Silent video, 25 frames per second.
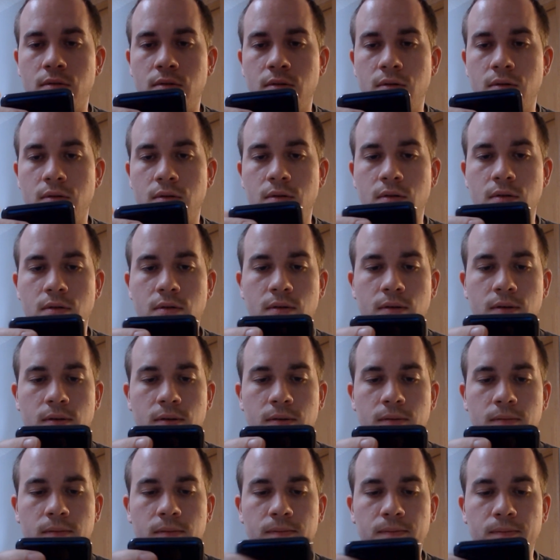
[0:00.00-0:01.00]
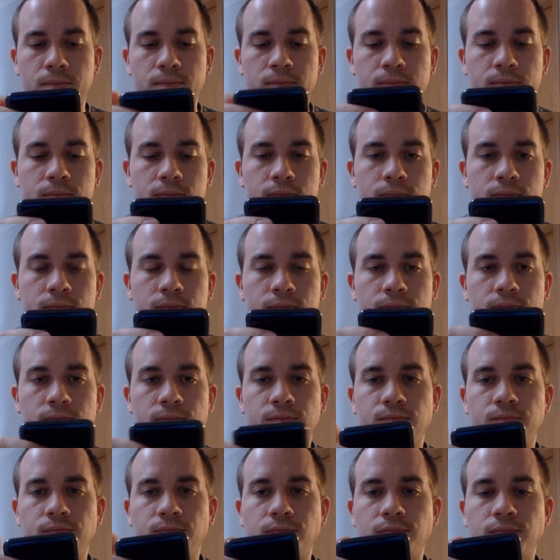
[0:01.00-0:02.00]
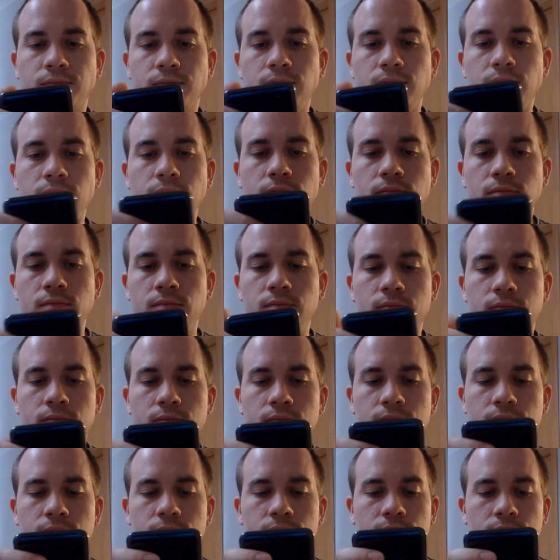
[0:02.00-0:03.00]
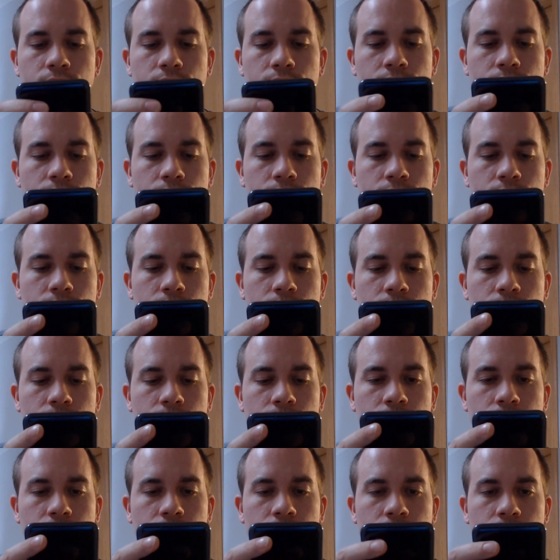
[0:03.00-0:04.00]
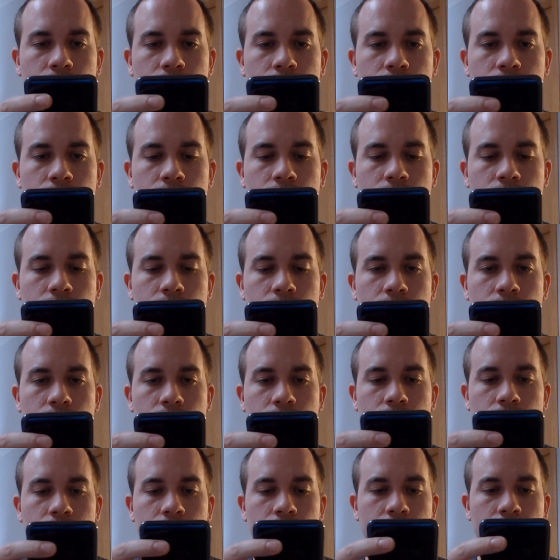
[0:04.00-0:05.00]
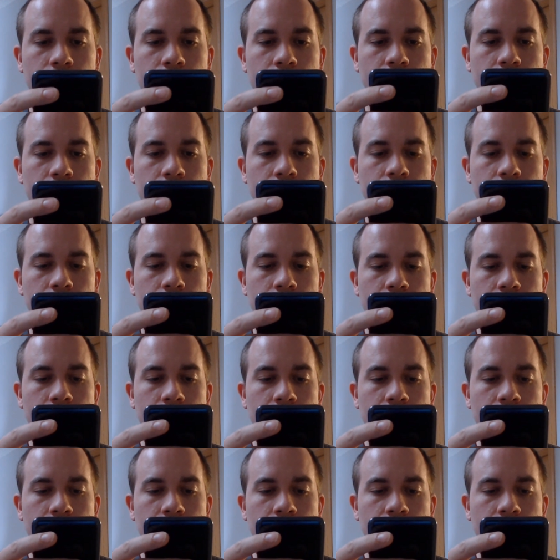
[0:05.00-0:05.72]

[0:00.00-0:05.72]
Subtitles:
No one is speaking in this clip.